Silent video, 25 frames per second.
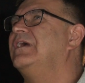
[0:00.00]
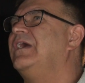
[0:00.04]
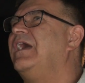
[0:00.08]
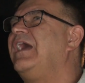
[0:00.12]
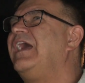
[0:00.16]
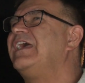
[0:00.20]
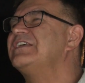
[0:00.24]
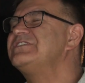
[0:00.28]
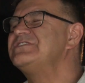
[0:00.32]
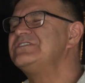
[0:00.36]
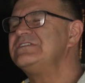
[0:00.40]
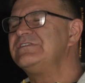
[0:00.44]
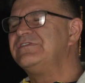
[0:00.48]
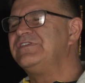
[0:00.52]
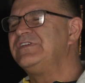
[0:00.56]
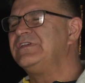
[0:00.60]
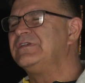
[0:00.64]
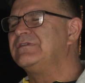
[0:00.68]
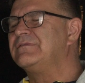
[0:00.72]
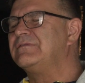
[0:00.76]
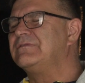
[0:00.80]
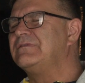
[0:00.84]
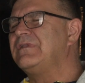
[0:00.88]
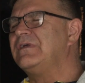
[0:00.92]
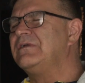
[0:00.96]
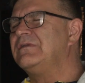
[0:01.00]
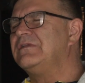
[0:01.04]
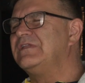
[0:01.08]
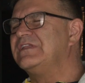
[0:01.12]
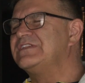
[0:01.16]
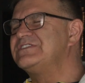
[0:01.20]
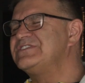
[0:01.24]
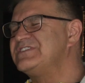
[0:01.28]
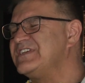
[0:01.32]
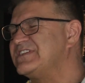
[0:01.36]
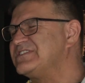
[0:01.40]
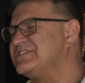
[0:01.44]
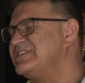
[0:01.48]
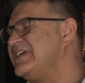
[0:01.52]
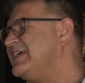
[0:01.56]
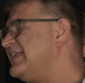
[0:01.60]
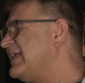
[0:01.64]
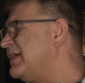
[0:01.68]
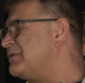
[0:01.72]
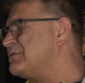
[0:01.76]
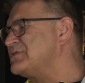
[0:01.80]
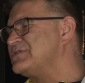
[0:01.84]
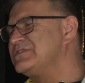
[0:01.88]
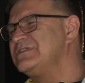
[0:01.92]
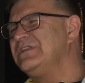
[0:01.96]
I still think at 16
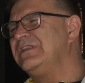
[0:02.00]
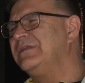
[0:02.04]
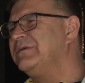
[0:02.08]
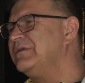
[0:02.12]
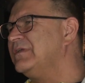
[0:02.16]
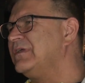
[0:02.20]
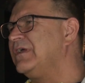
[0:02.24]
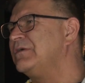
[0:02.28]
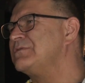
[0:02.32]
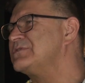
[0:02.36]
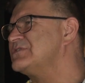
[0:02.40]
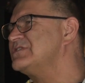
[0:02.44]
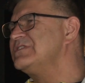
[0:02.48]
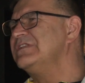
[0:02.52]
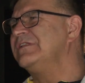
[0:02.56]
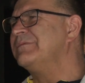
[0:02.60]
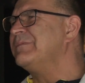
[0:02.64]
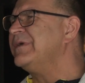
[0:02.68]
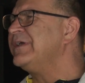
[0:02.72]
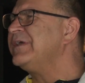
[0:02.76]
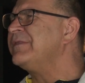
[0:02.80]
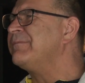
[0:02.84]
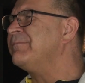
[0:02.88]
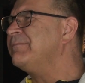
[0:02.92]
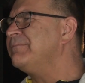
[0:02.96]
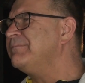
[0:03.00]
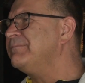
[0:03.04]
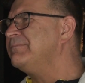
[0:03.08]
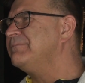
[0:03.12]
I was still a Ben.